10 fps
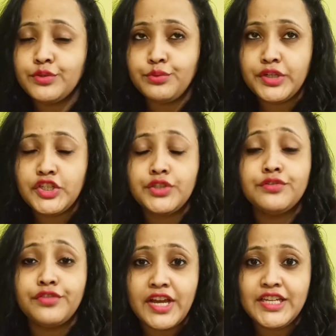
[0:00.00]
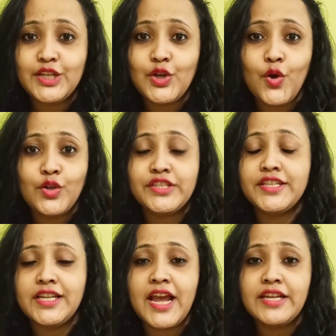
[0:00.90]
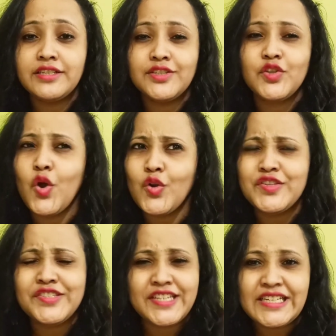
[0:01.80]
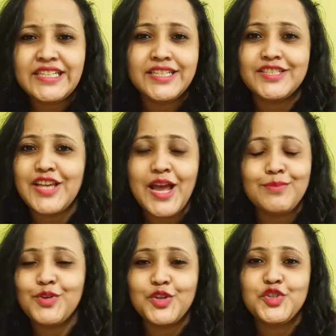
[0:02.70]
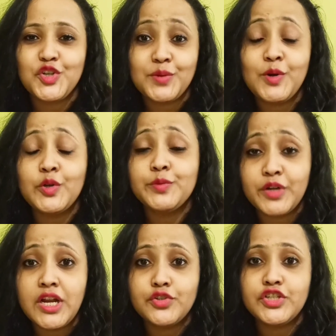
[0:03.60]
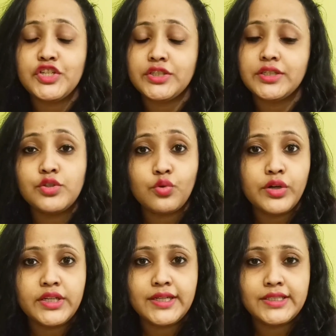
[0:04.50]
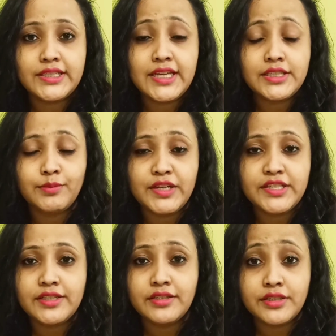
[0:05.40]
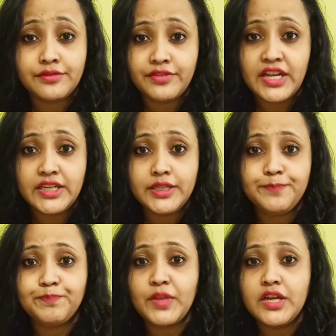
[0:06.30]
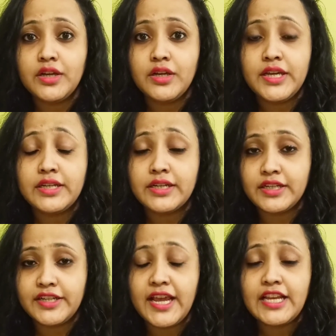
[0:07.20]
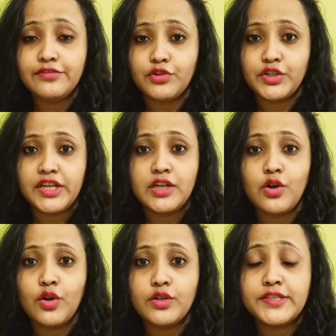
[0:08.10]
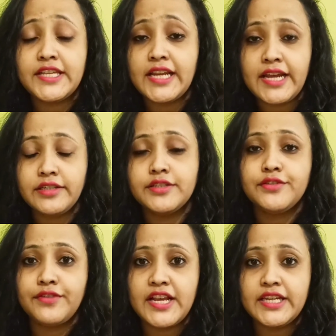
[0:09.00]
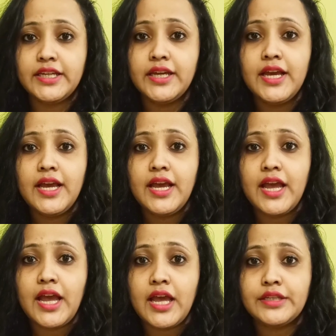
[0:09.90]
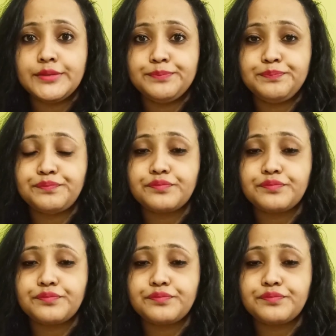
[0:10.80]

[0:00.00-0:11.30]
rich valley called Salinas or Salinas. I'm not sure about the pronunciation. The story takes place in this valley in California called Salinas Valley, and